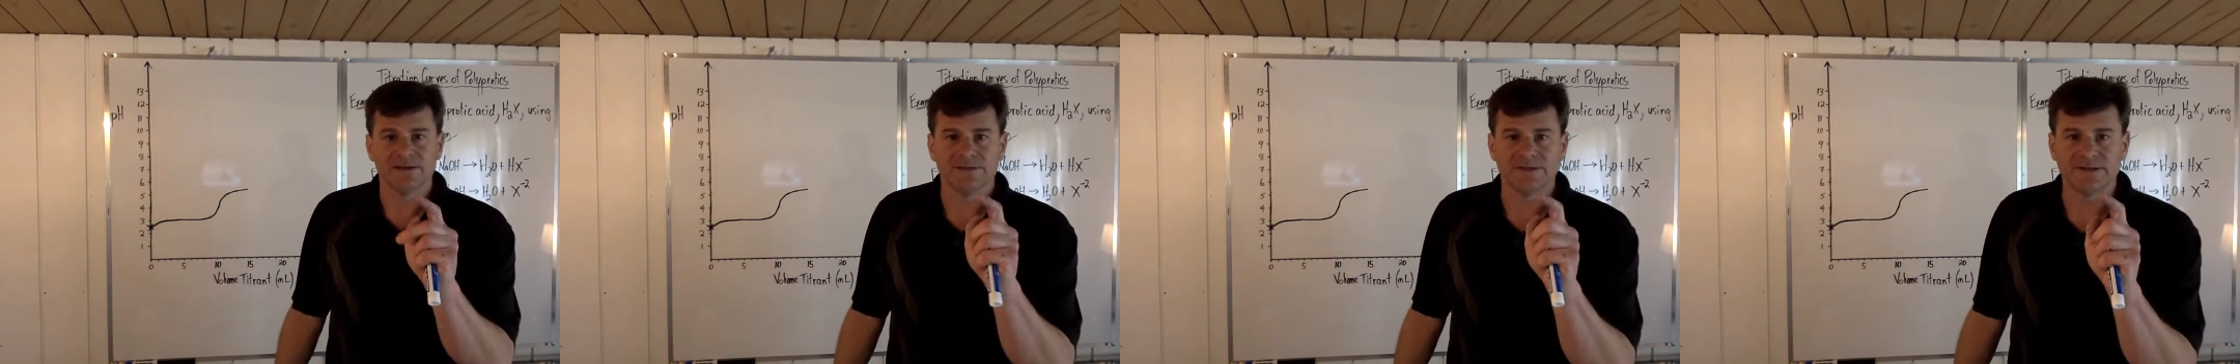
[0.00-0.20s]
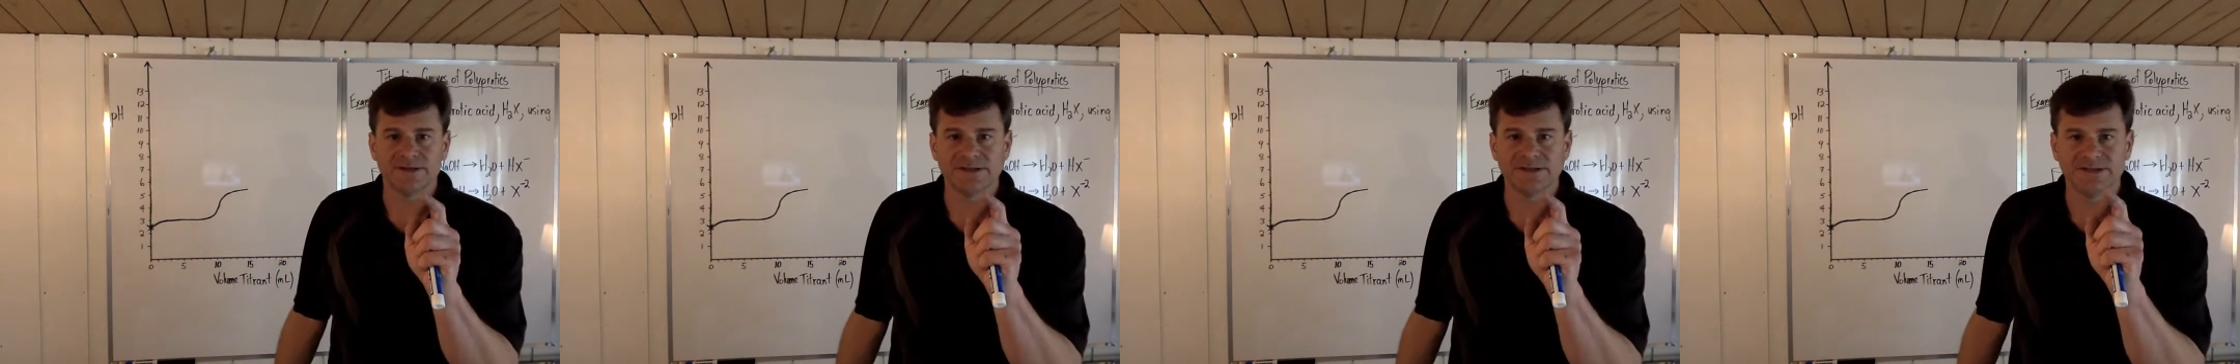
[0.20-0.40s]

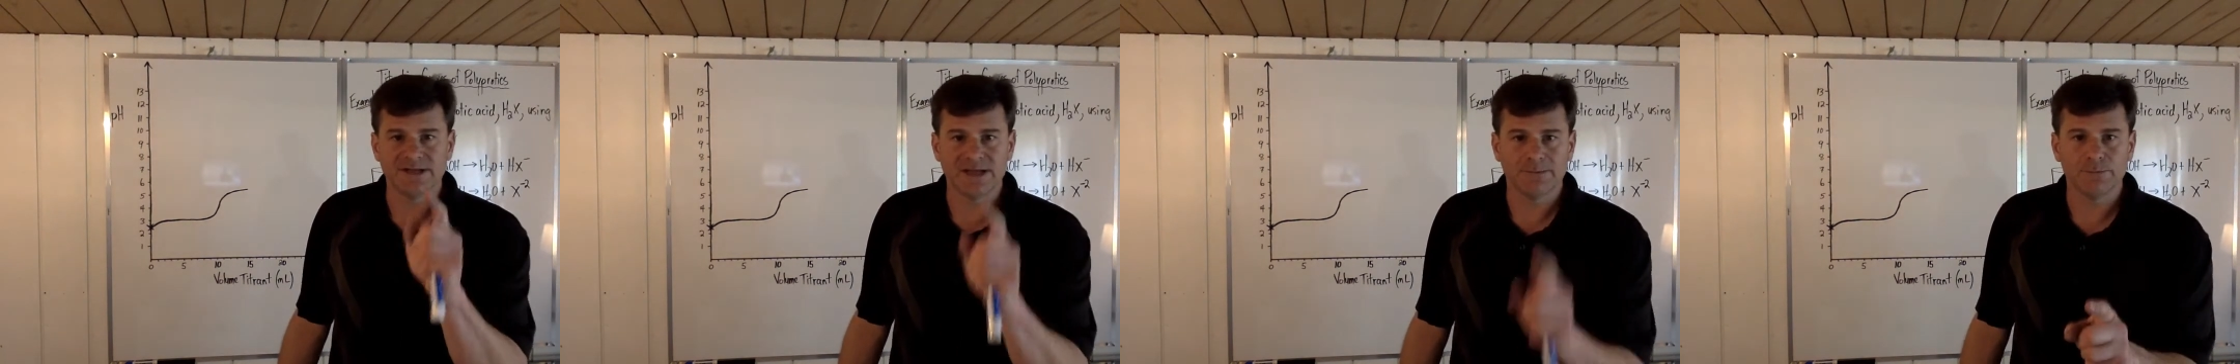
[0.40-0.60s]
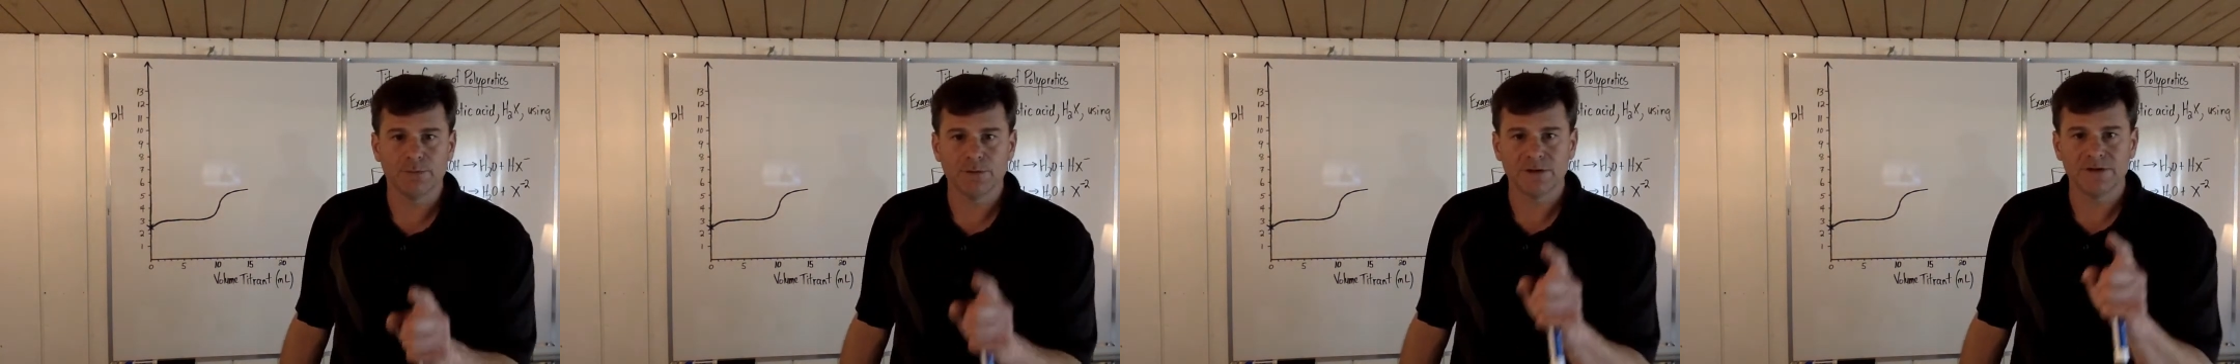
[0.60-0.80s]
the
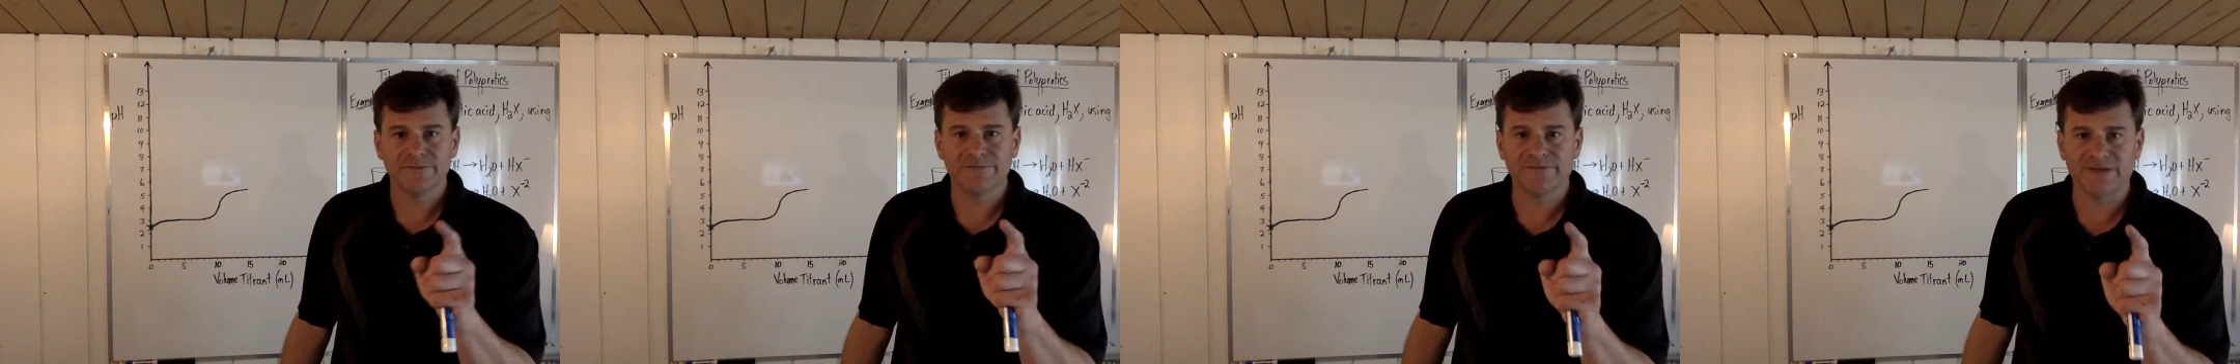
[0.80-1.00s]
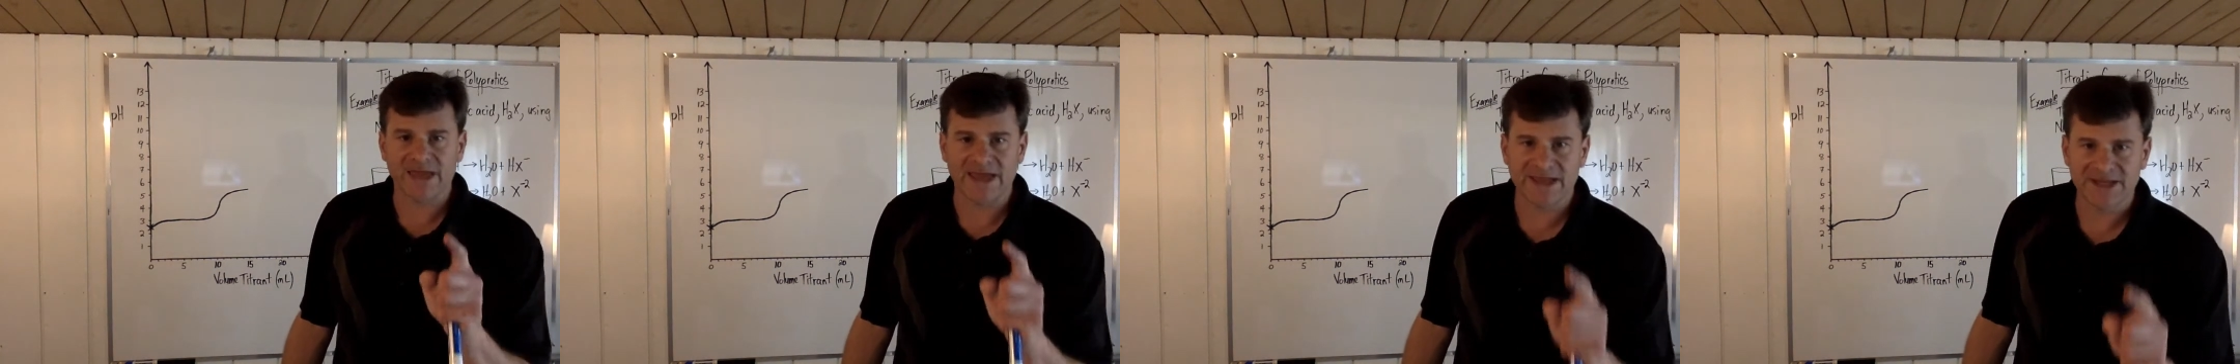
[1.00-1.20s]
number
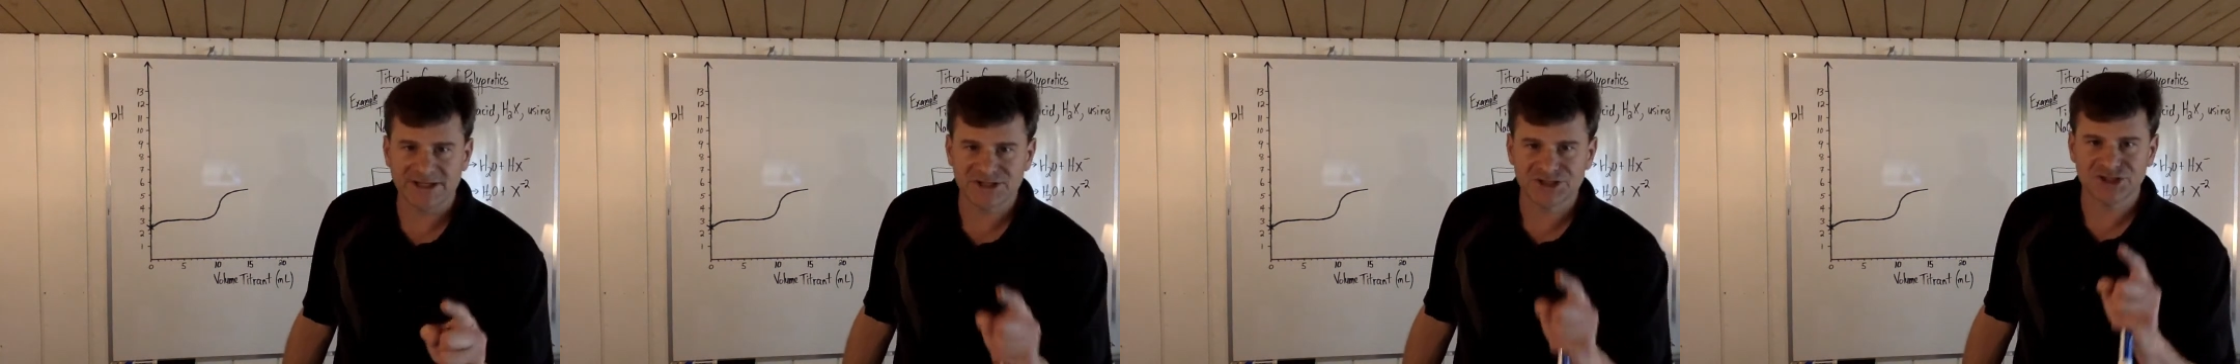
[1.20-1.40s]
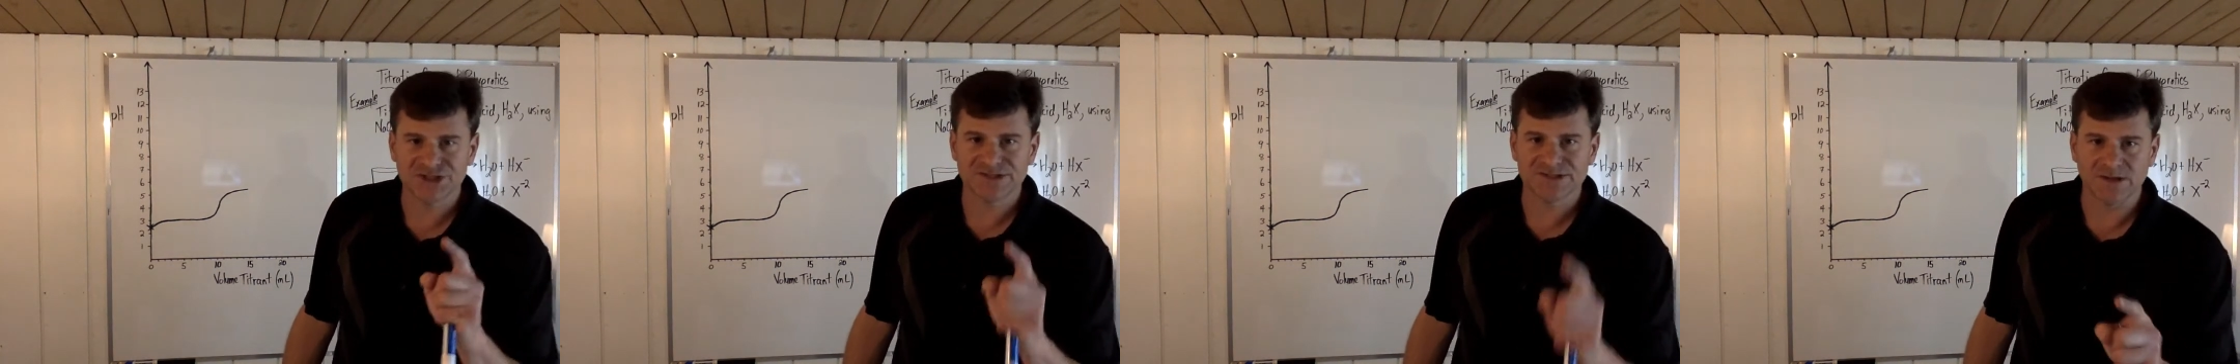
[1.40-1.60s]
of
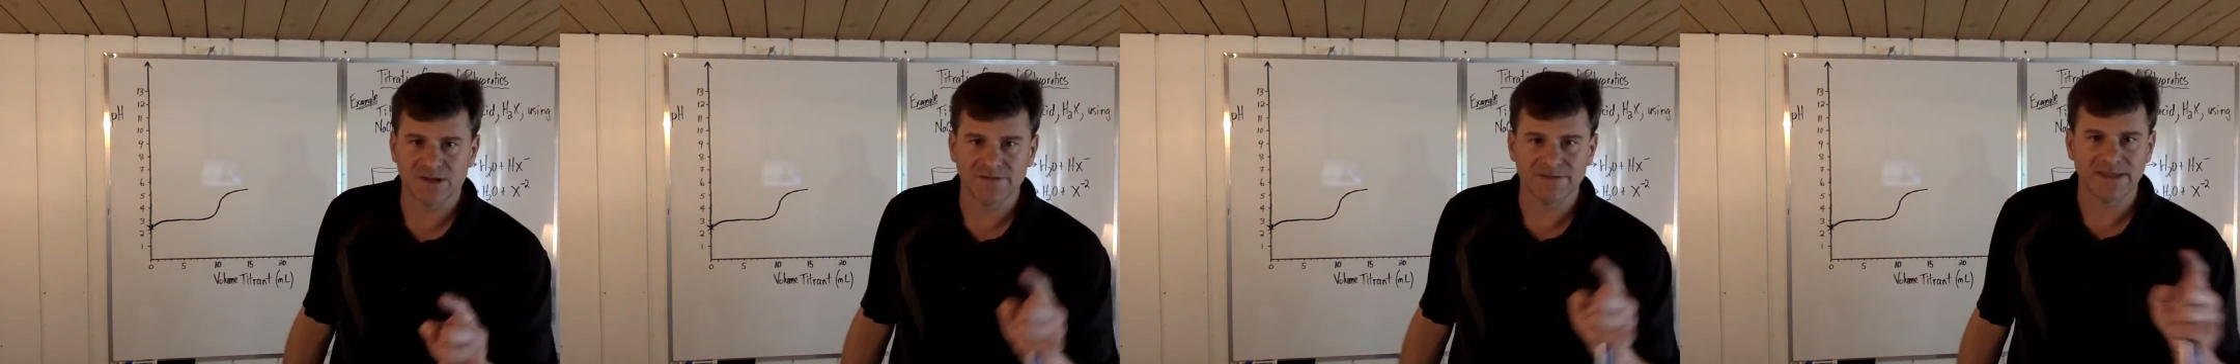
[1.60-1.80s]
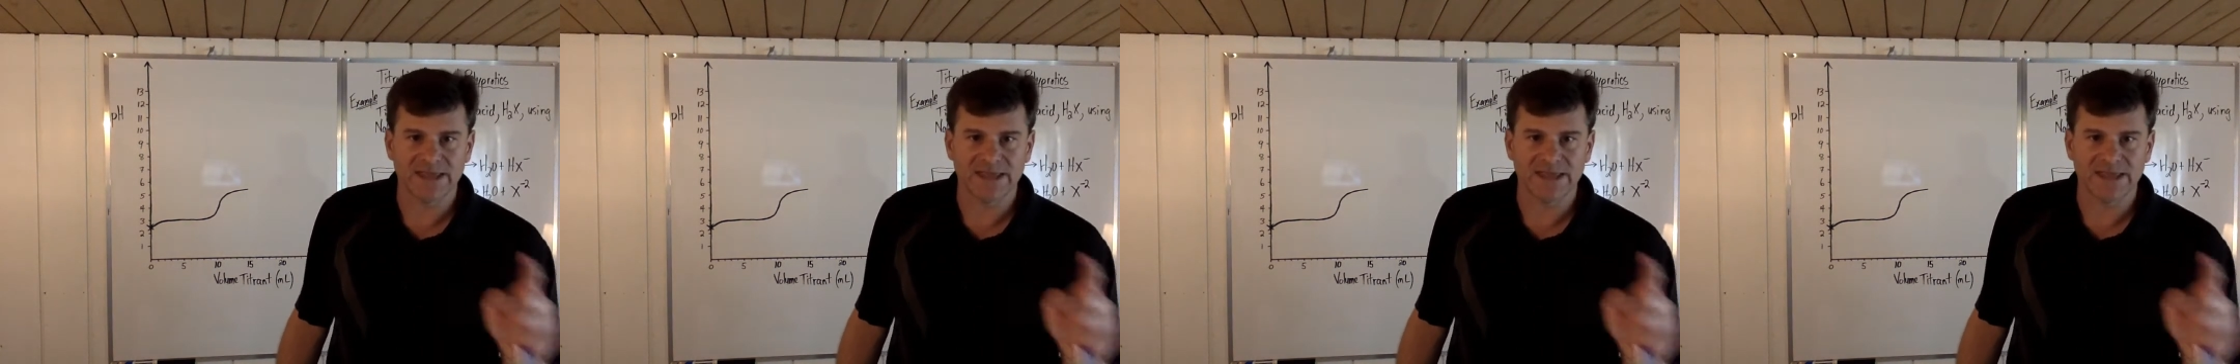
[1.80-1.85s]
H's on